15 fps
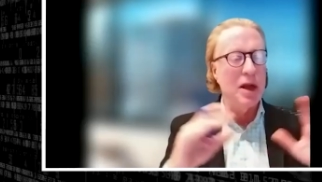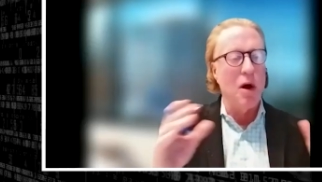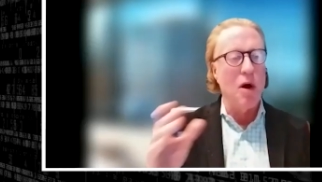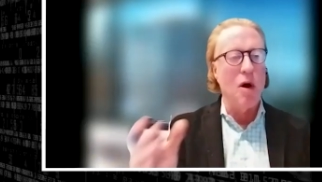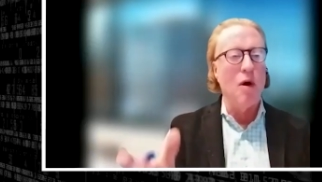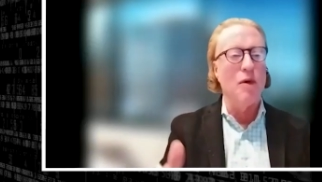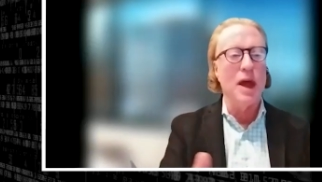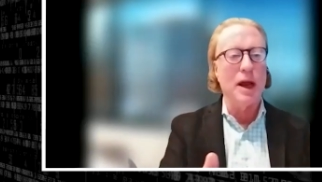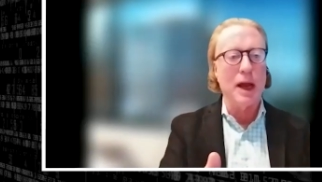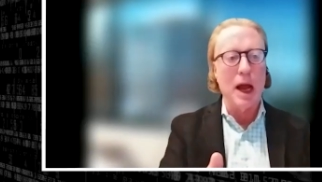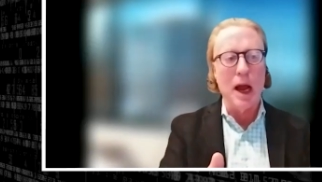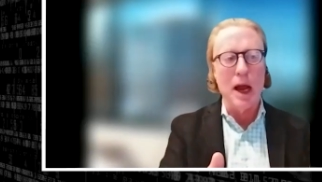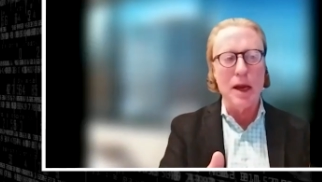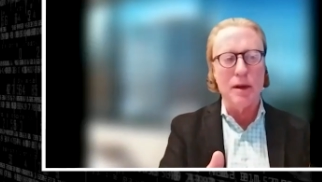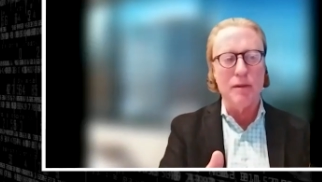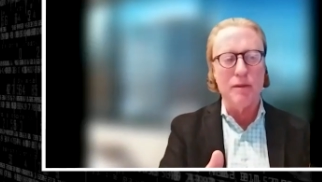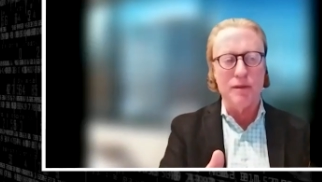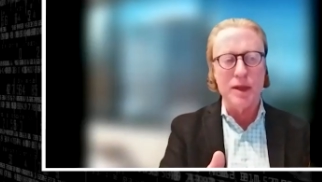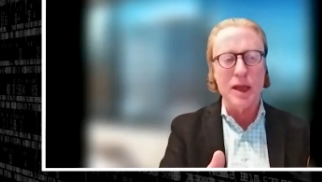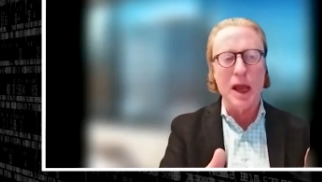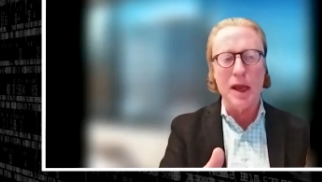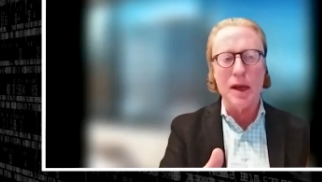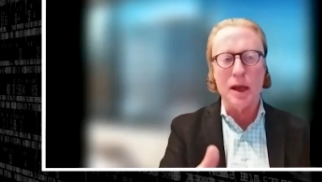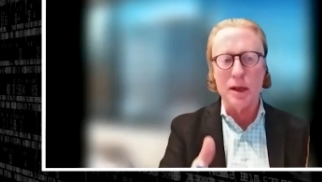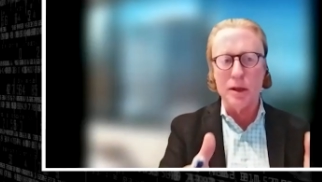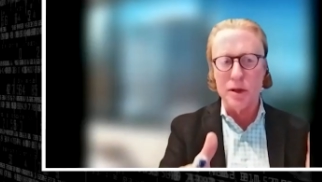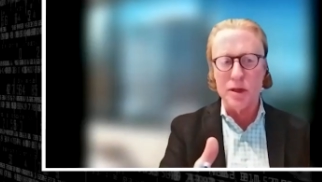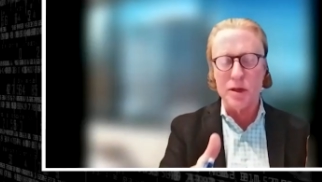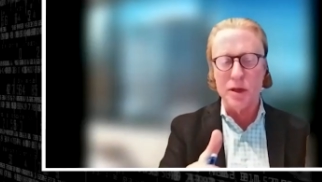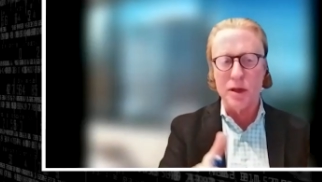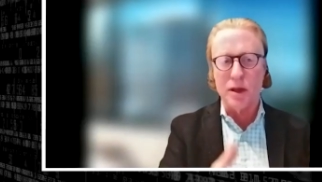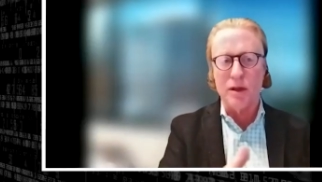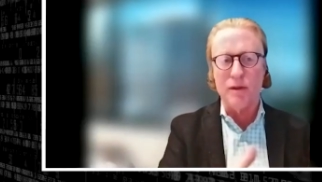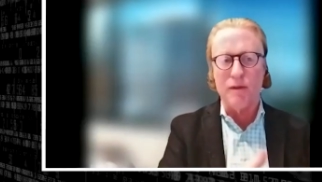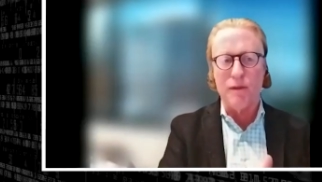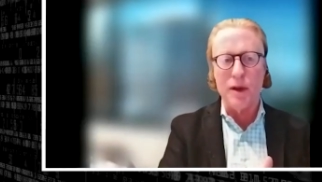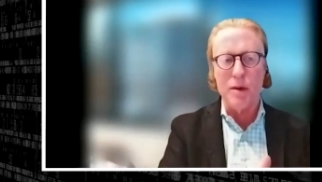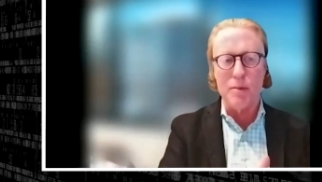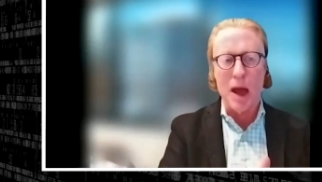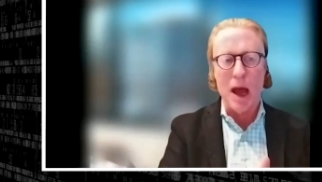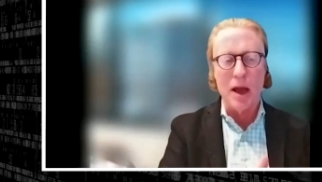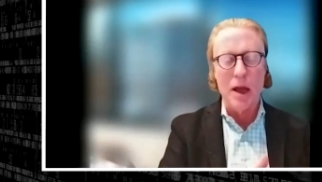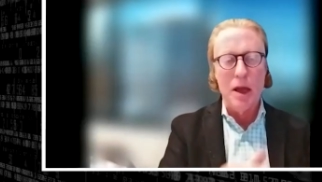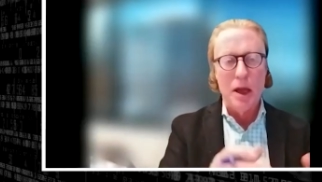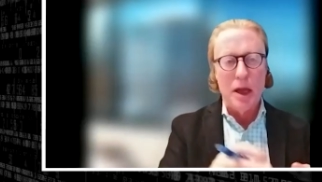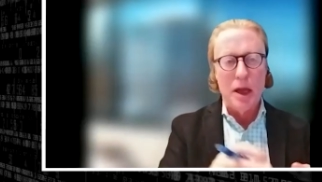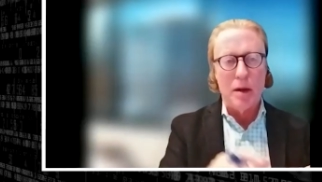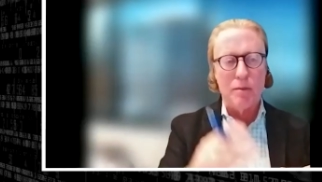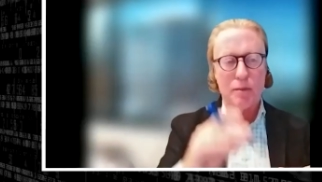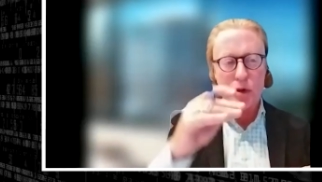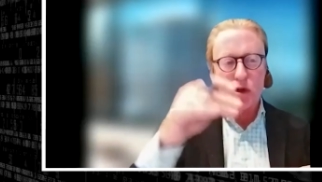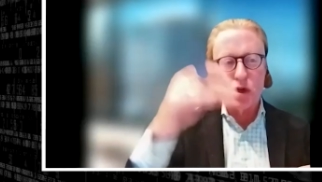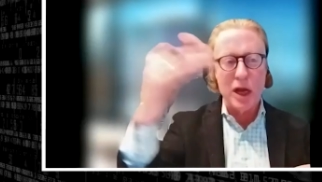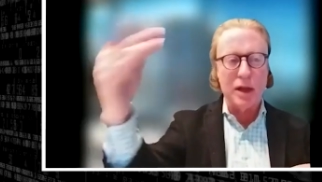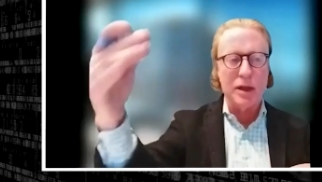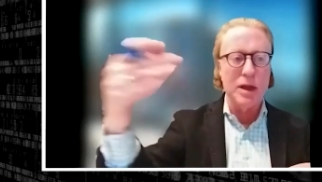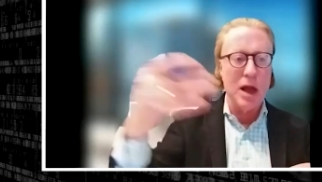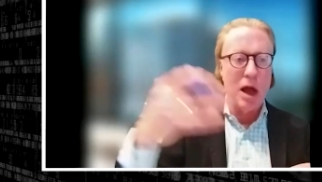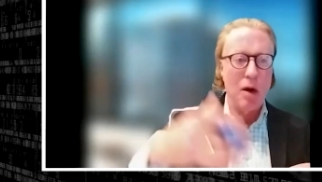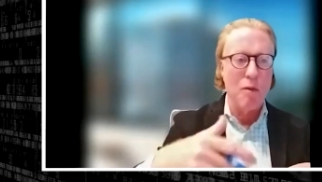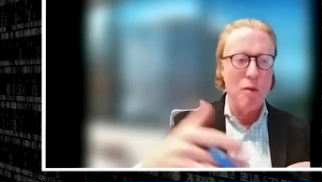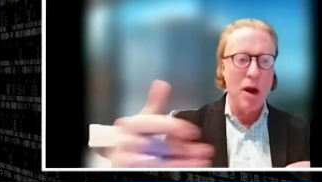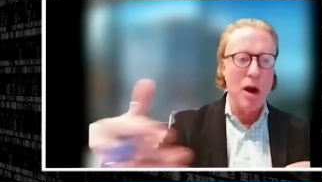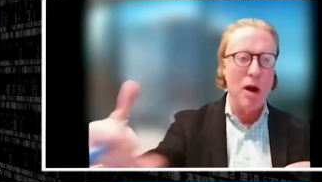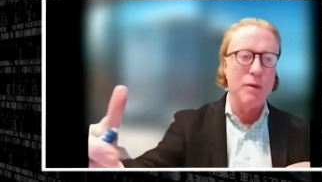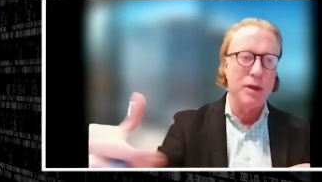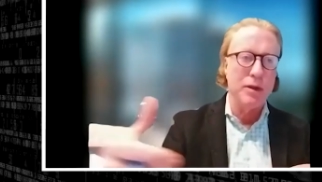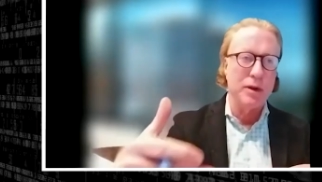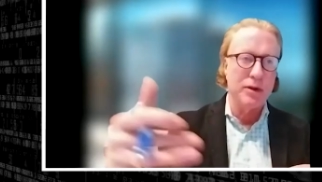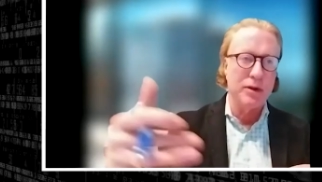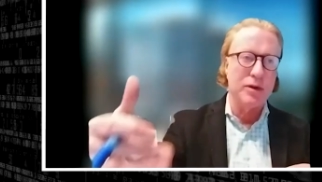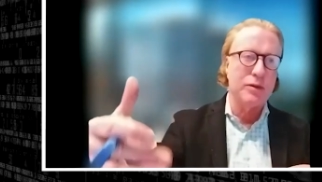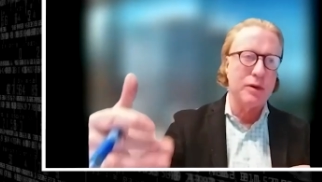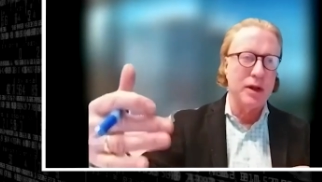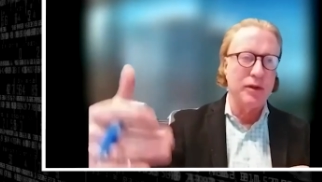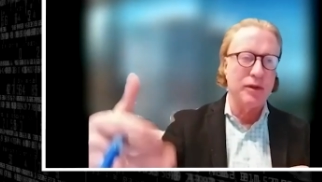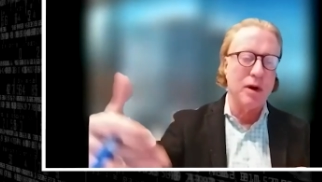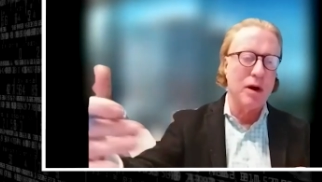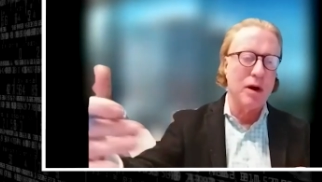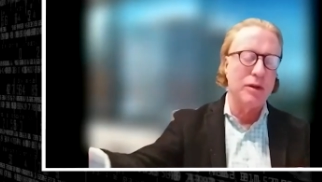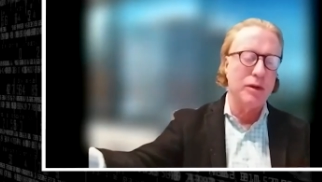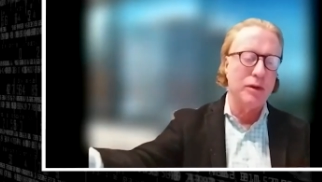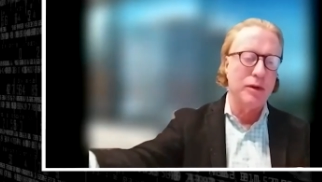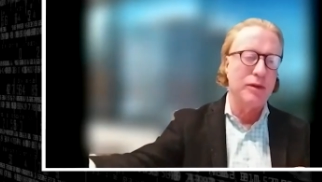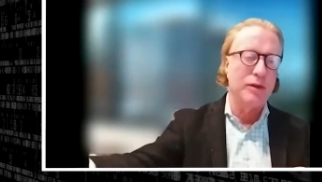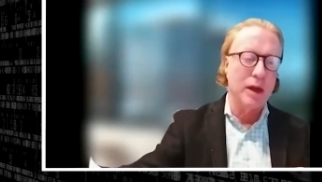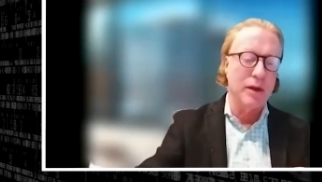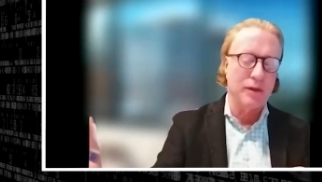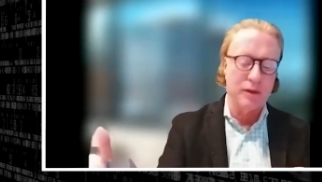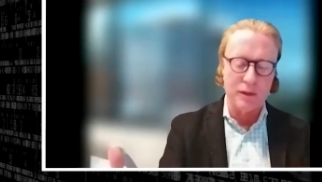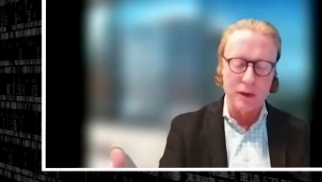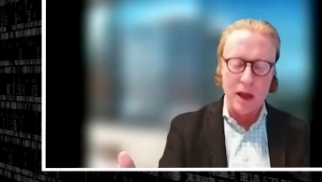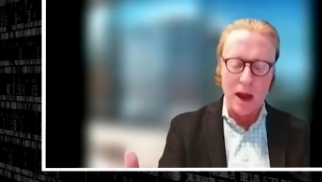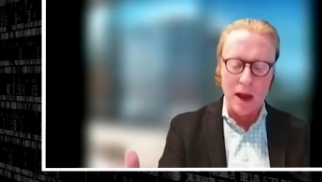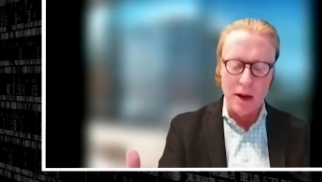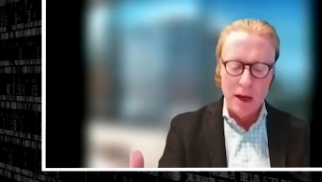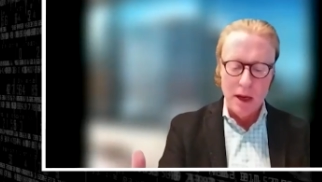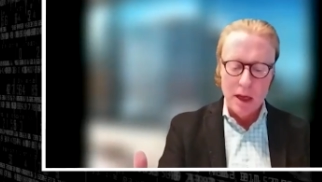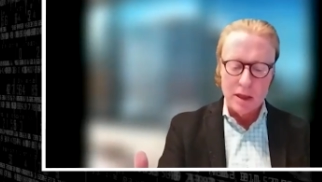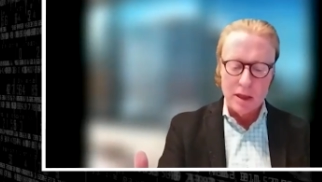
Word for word: all that kind of data and listening to the feedback and projecting out where we think the trends are and the use cases for that.